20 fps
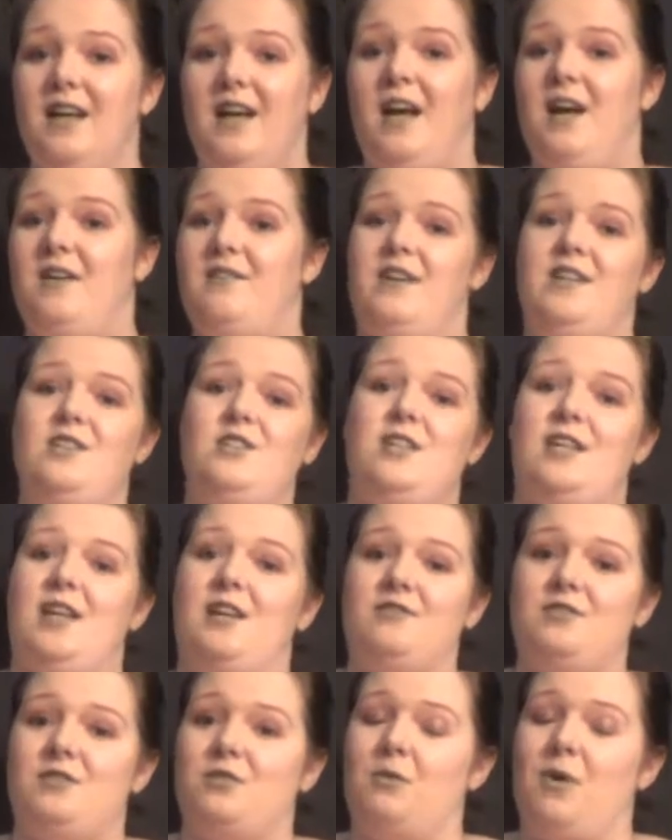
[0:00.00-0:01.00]
eventually
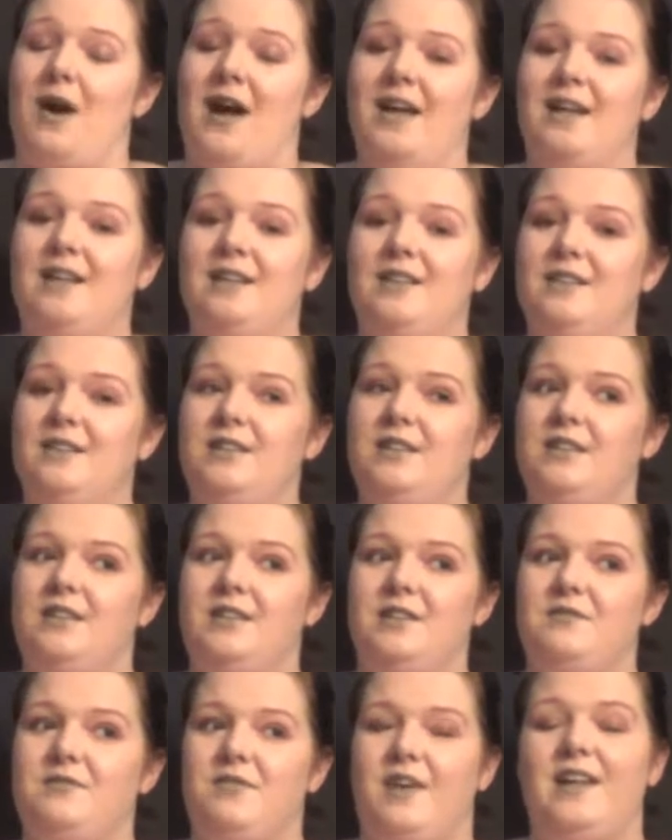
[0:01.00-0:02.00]
after a while you're
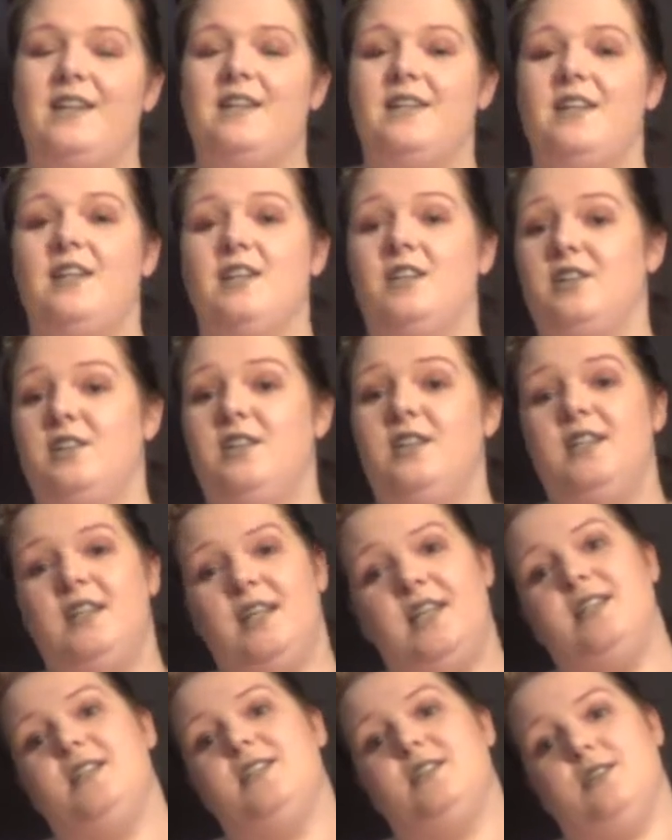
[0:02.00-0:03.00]
going to find that you're going to
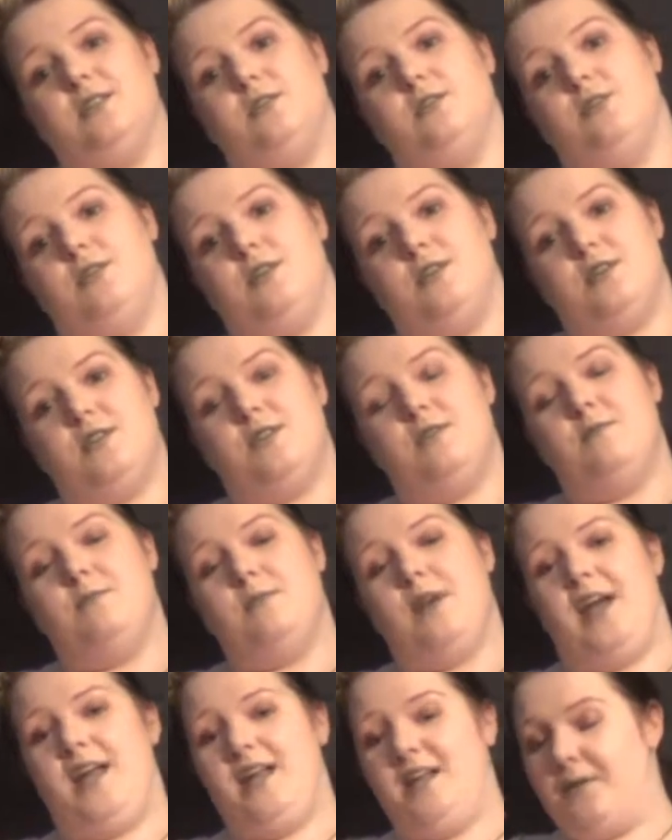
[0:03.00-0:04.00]
need to go custom
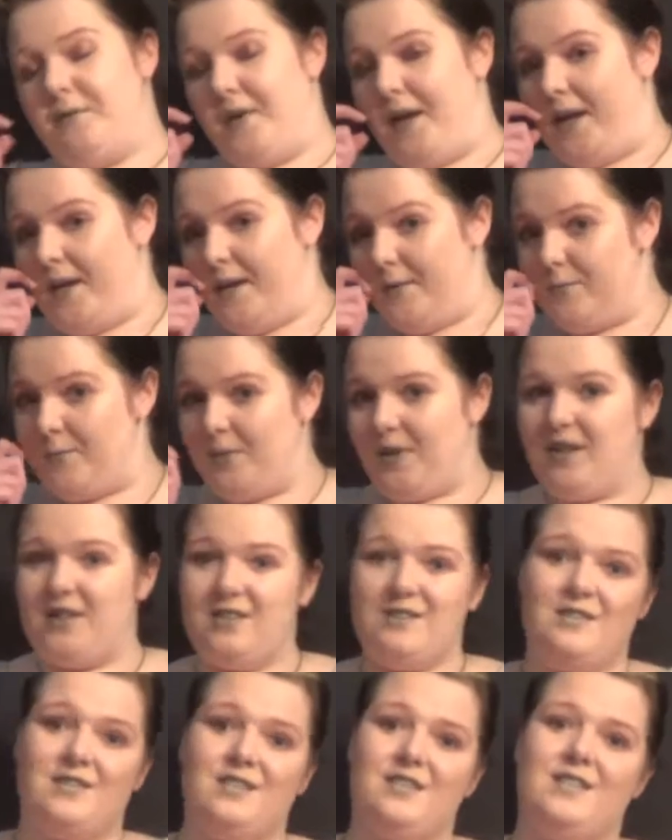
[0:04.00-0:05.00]
anyway,
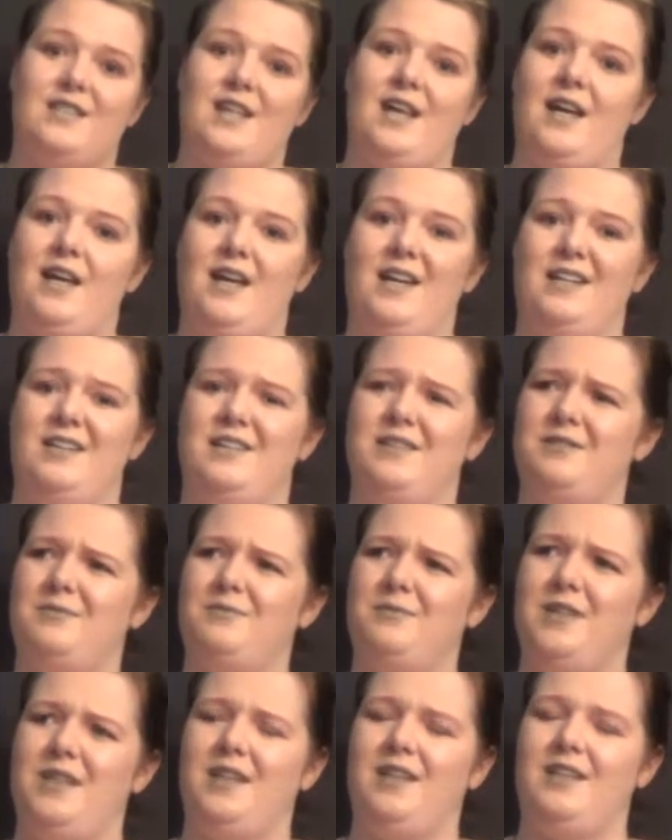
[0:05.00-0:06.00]
because
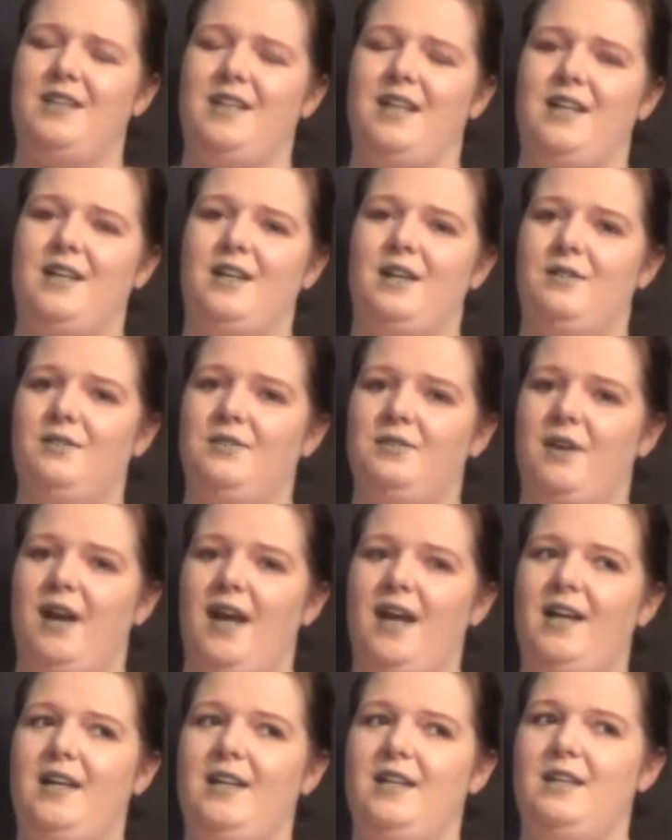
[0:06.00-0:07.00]
with off the
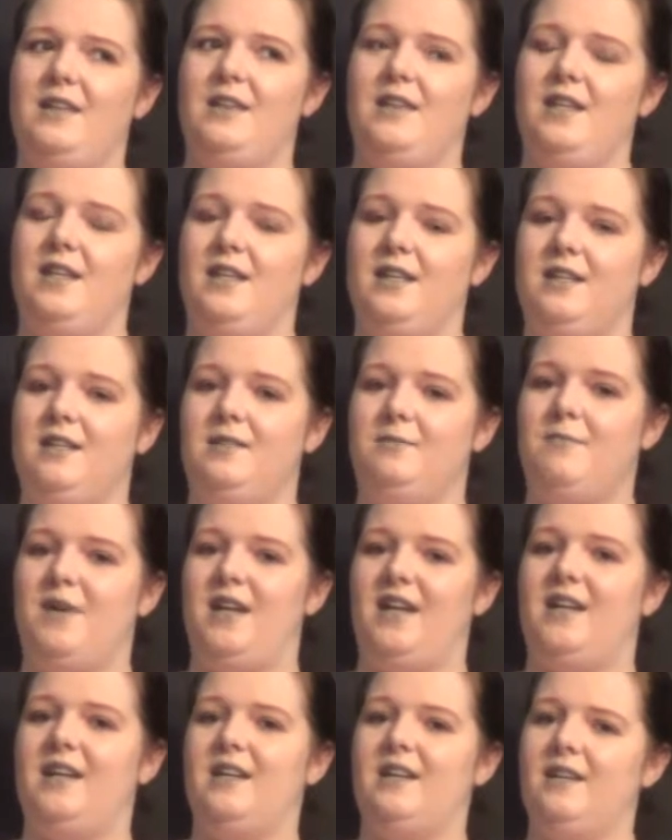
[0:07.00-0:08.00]
rack they
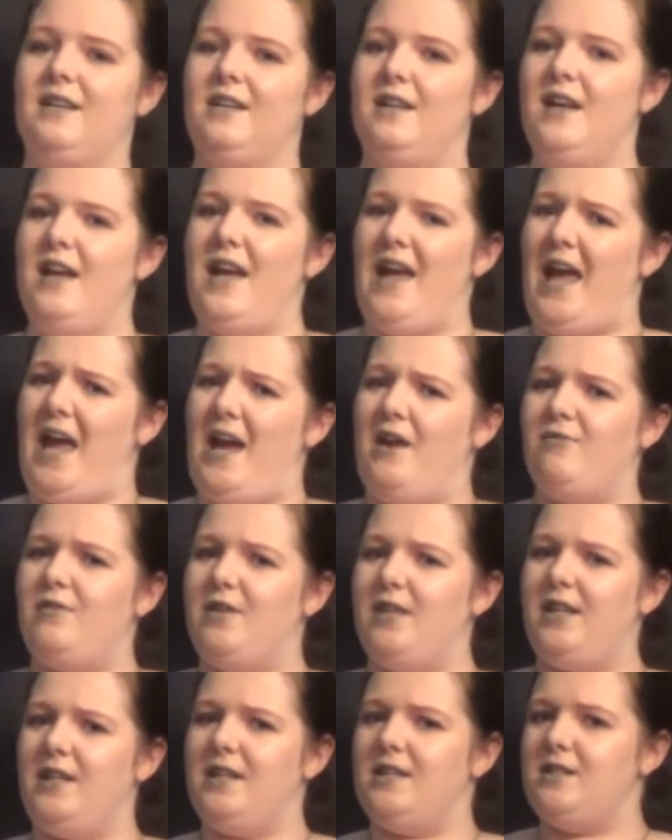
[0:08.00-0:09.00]
make
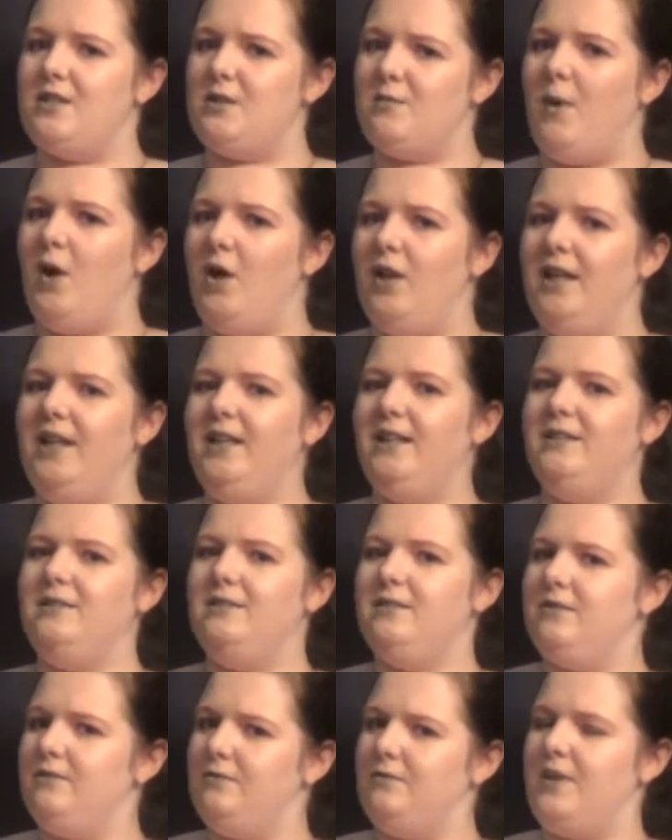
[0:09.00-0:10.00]
everything smaller
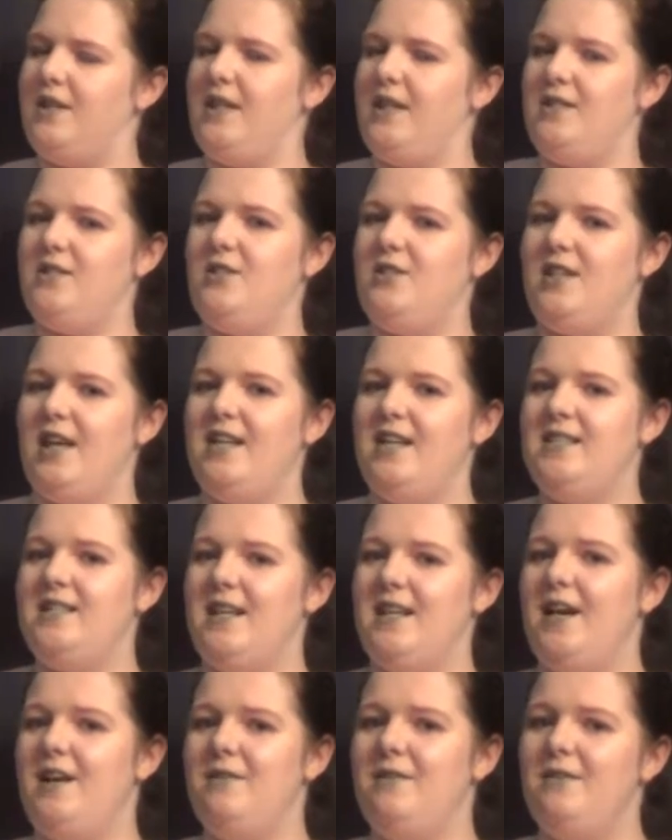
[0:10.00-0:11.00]
with each size
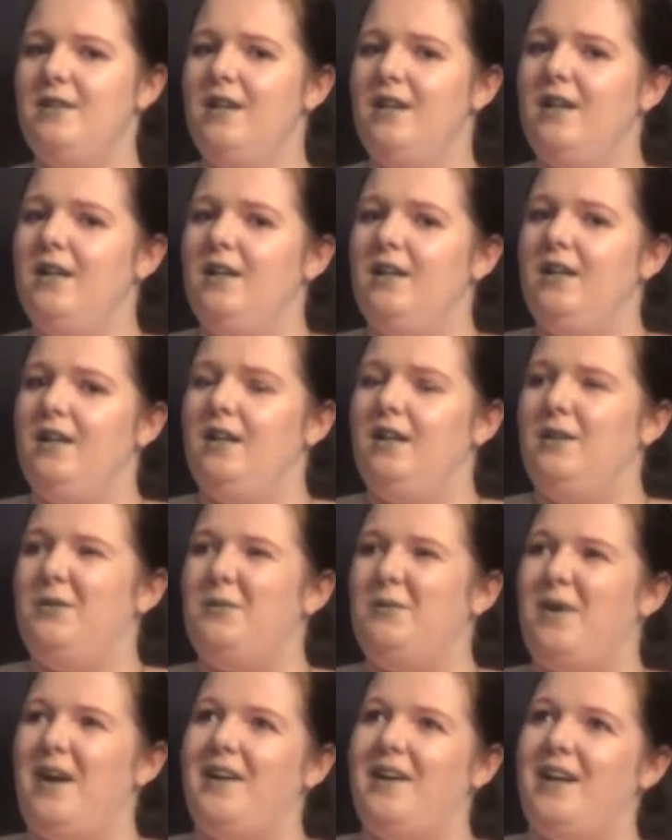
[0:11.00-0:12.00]
down,
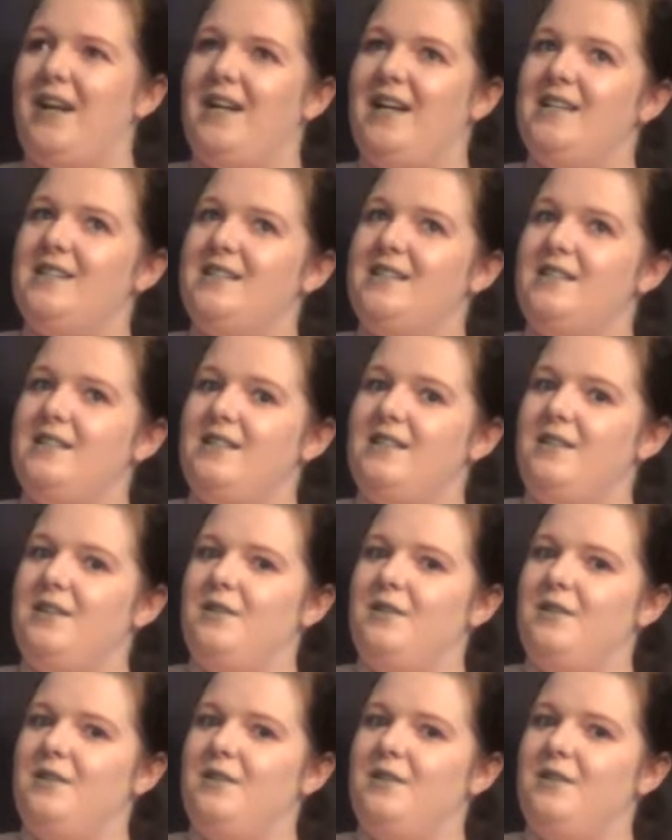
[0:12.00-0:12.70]
whereas